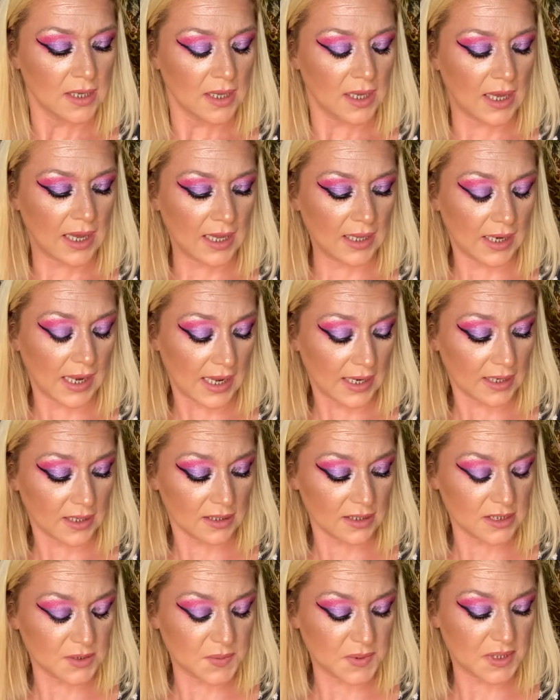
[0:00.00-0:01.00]
I like
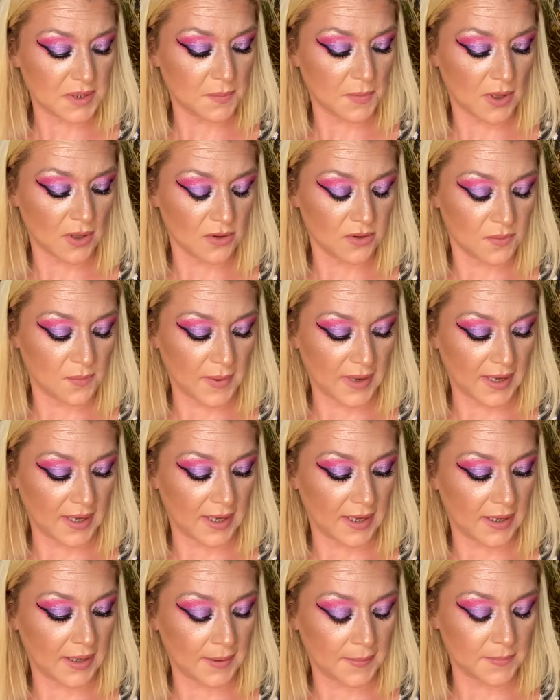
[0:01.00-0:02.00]
Elizabeth Moult's
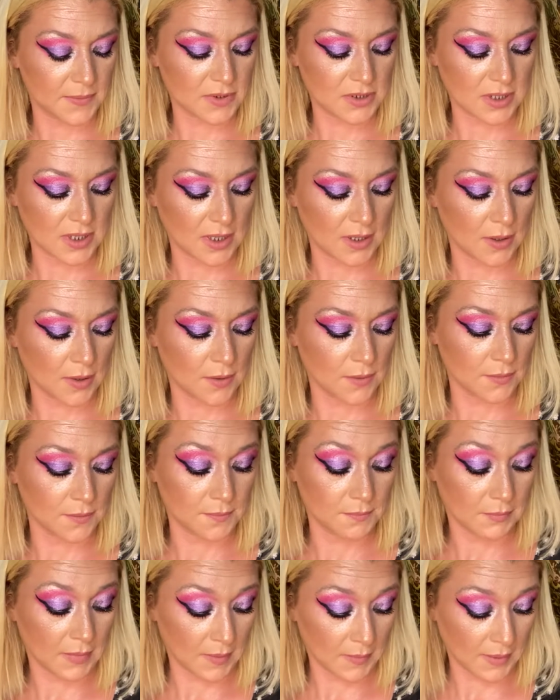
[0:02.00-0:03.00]
makeup, so
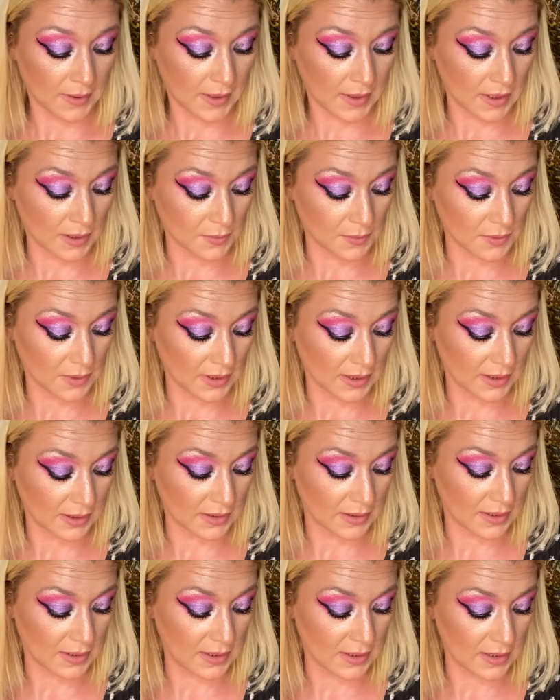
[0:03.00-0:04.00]
maybe I will like
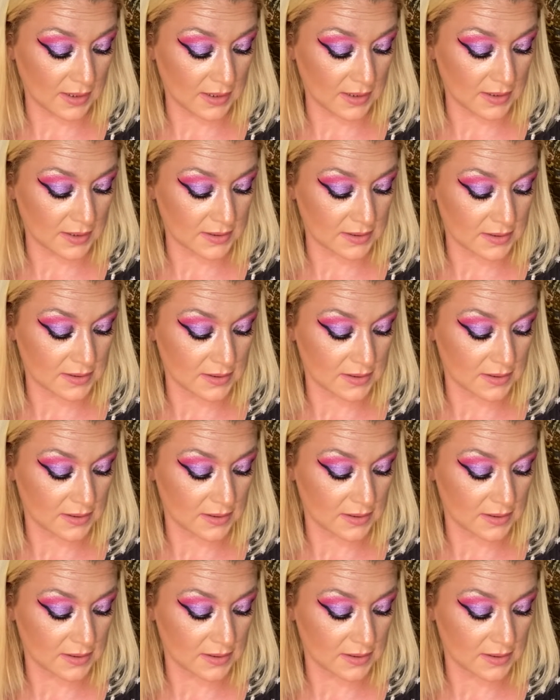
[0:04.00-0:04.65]
this.